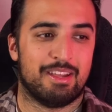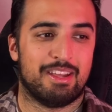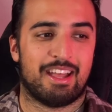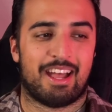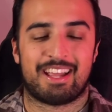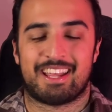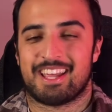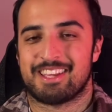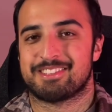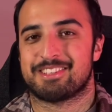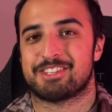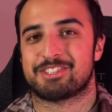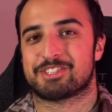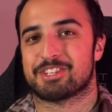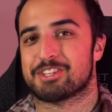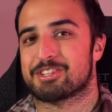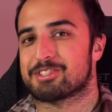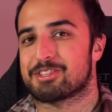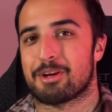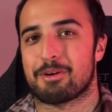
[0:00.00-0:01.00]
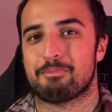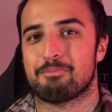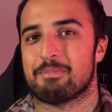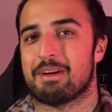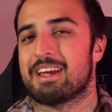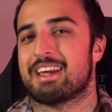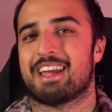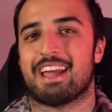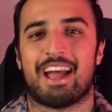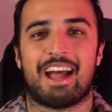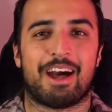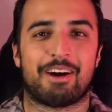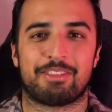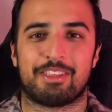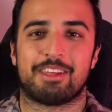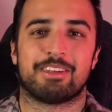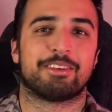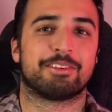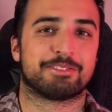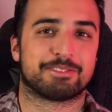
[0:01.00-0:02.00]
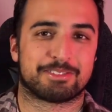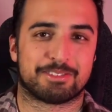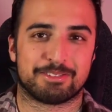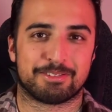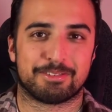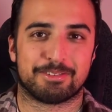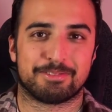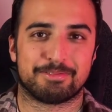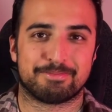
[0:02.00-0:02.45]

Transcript: I guess they just don't make it how they used to.